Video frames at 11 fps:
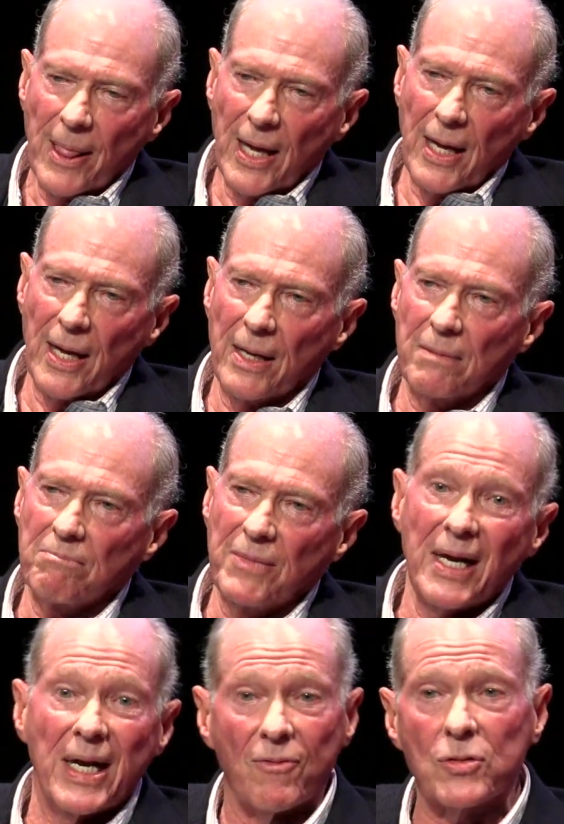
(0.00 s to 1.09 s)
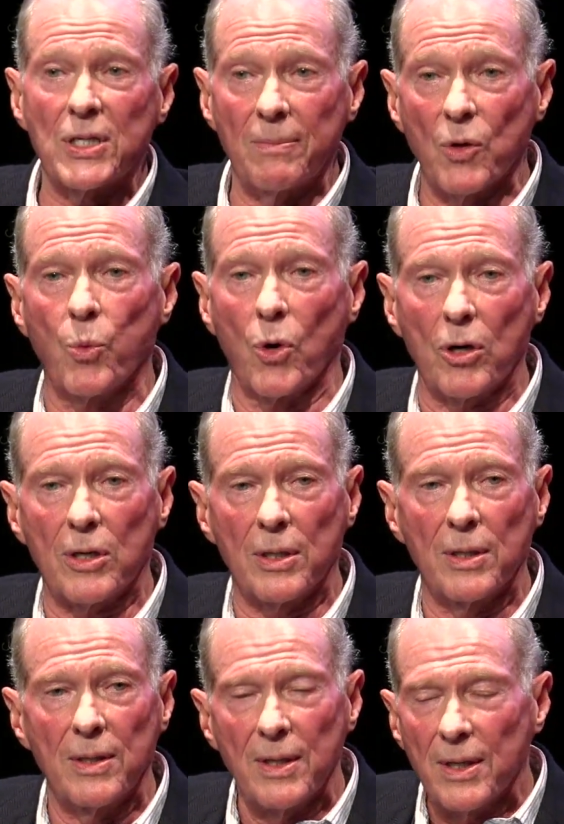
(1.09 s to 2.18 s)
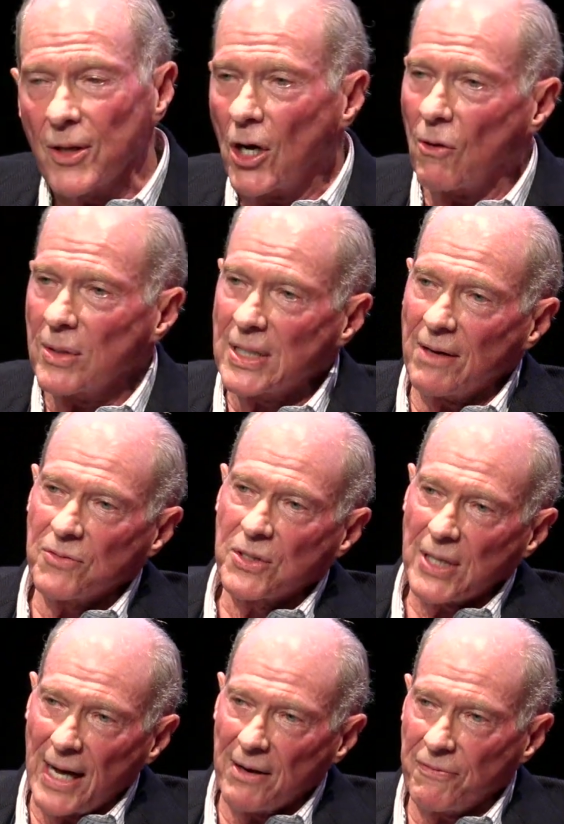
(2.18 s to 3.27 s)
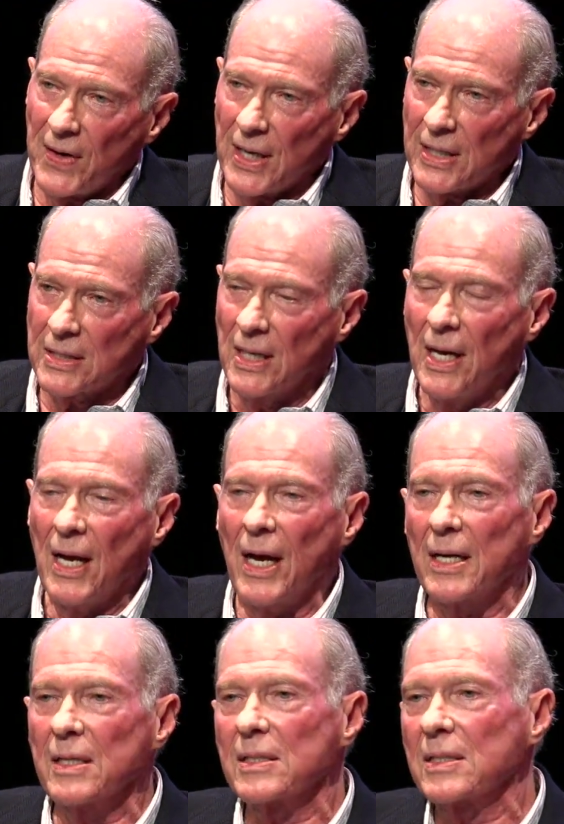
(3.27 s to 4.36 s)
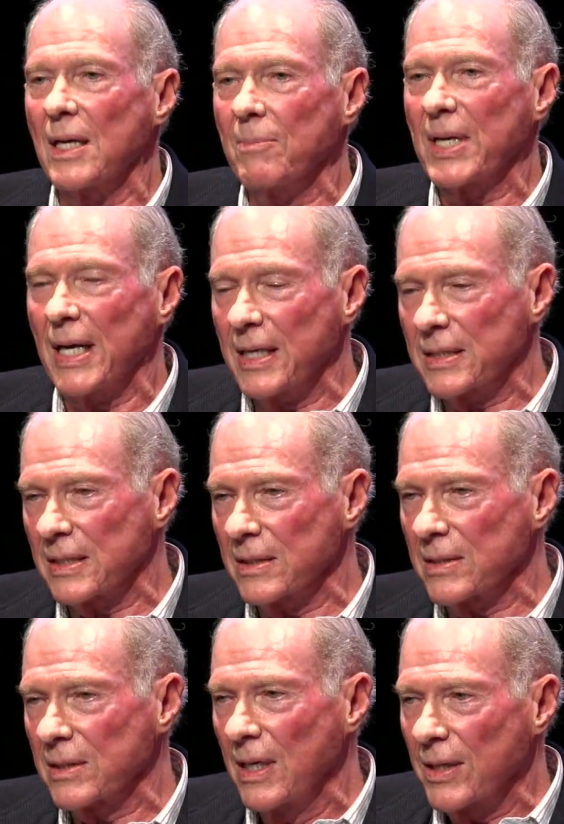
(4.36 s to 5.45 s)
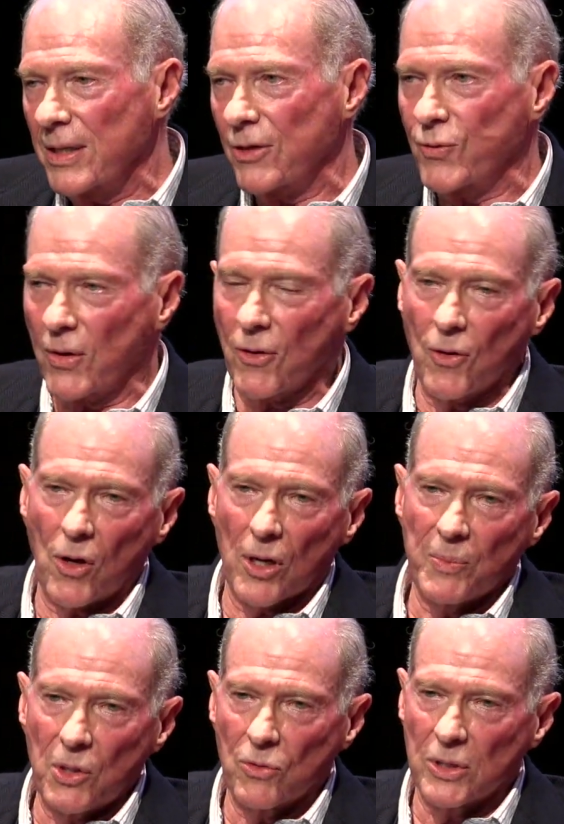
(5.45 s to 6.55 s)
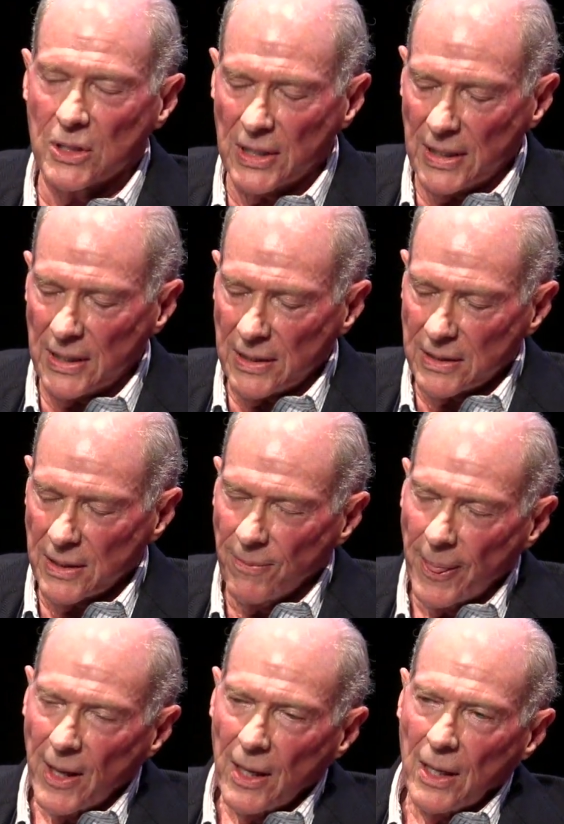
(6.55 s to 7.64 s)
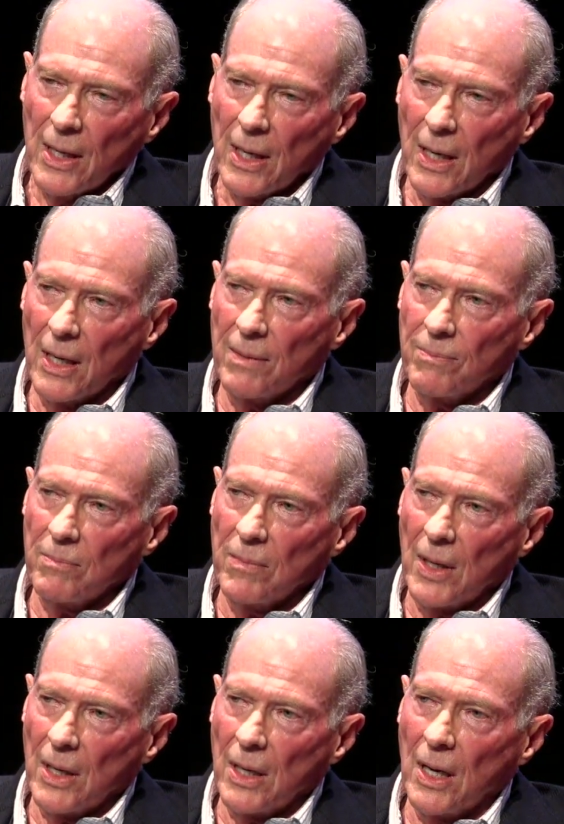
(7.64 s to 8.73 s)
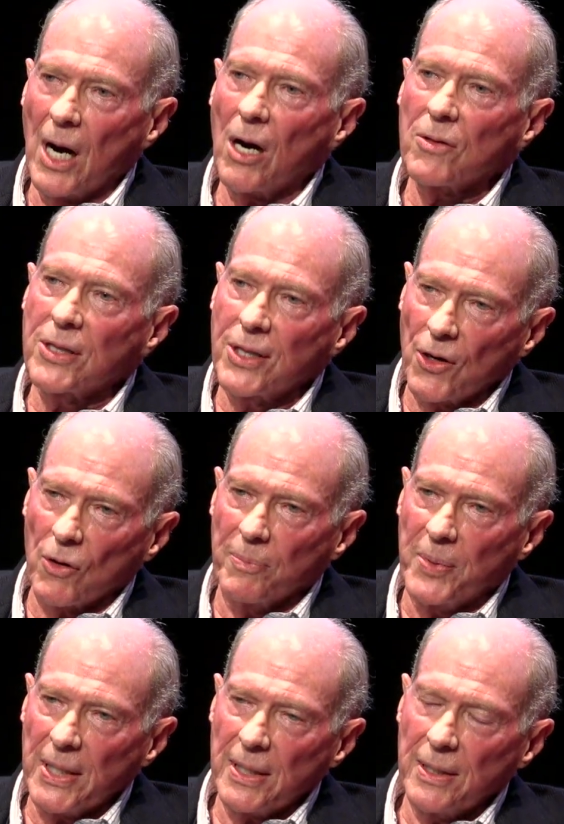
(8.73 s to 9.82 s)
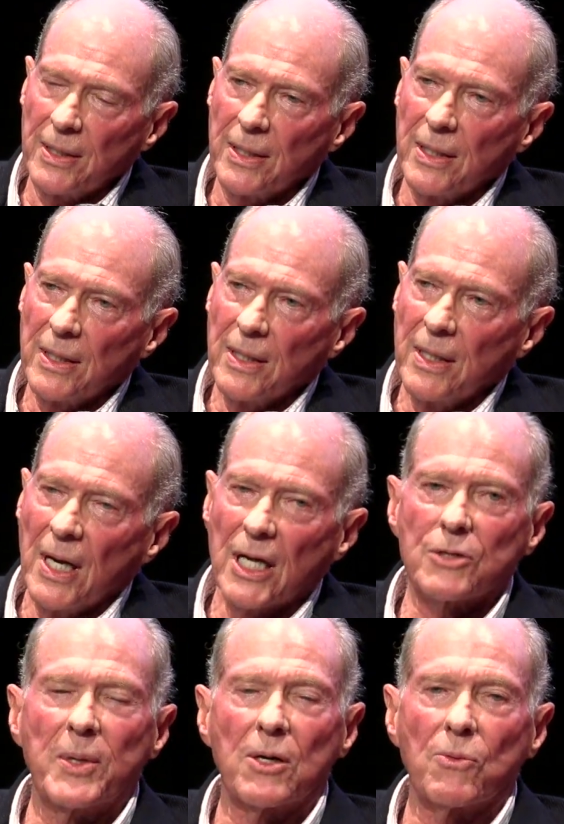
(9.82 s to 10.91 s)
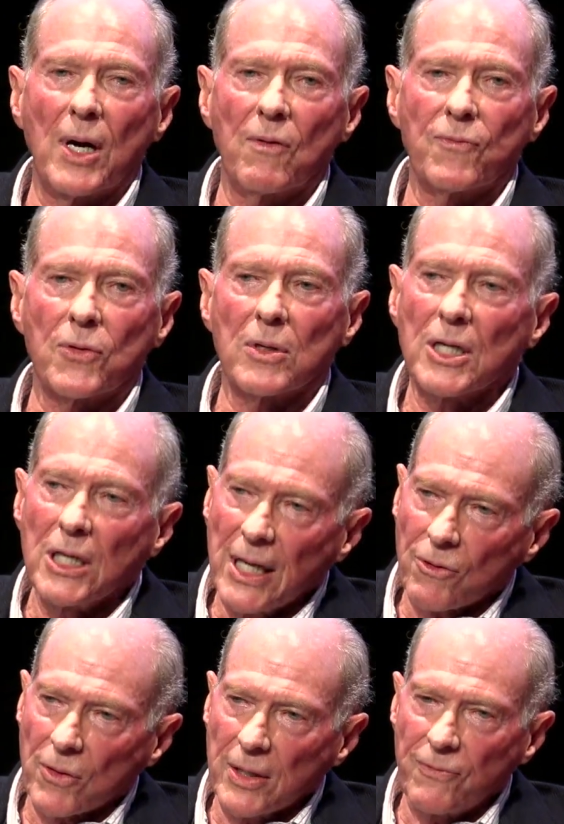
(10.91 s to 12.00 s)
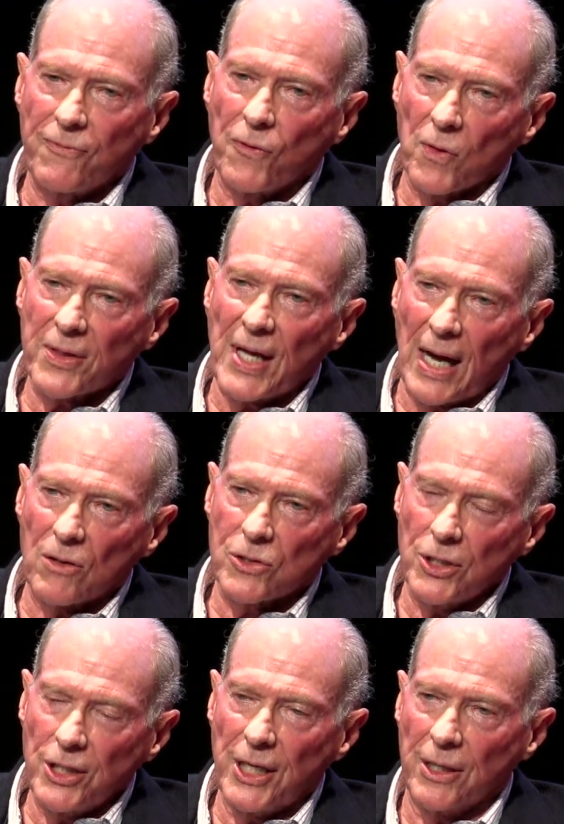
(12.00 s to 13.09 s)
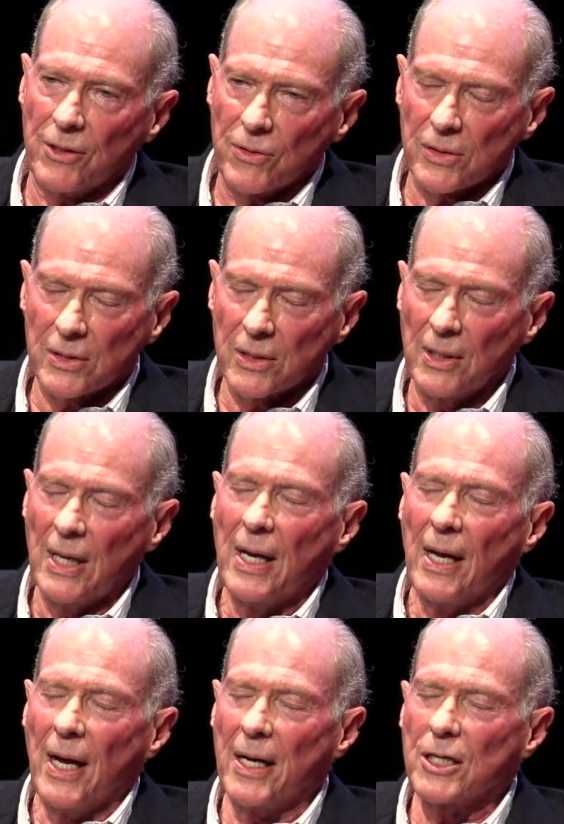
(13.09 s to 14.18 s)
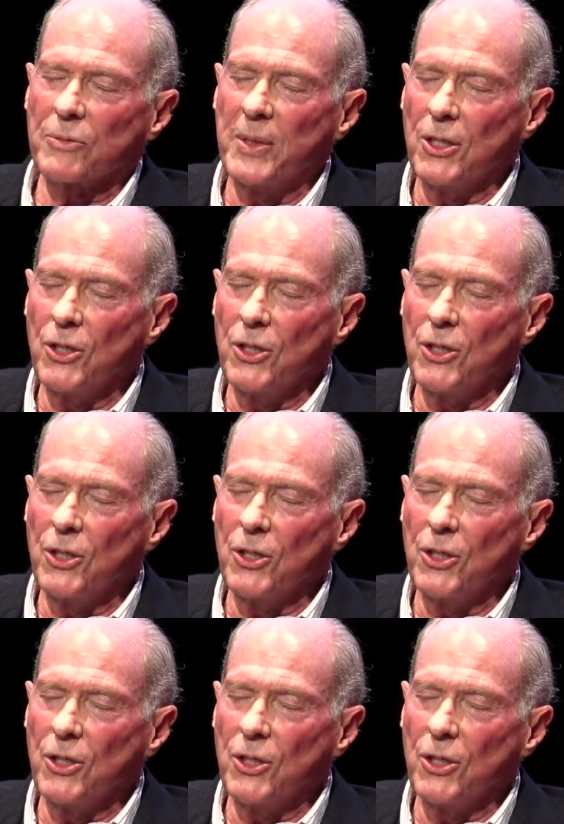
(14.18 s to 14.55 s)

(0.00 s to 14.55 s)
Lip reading: and they never seem to work. They always have side effects, and in some cases, they trigger an autoimmune disease. Our therapy has been around for literally 4,000 years, and it's been